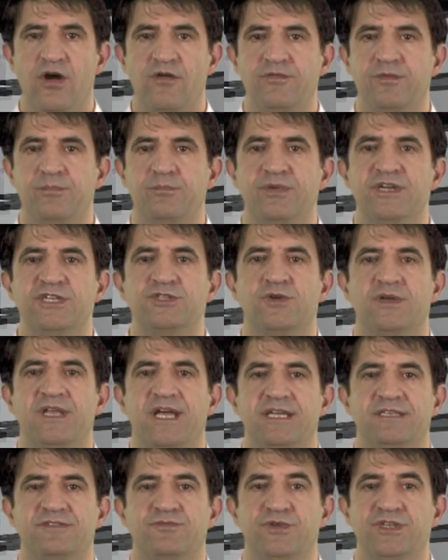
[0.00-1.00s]
often
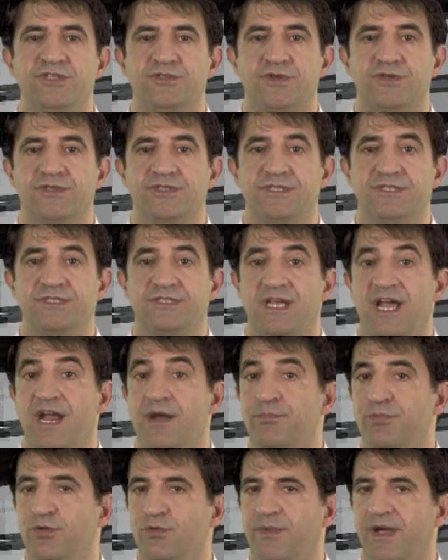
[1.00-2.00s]
virtualized resources
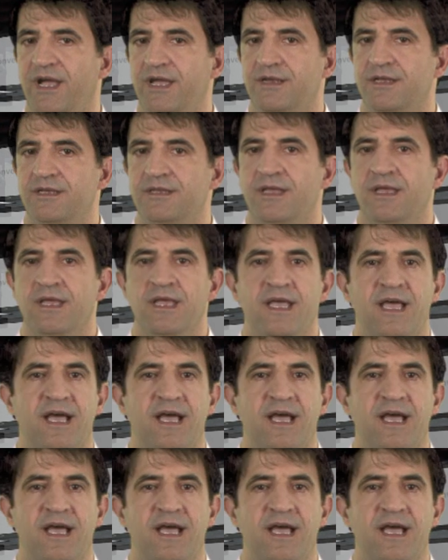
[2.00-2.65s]
are provided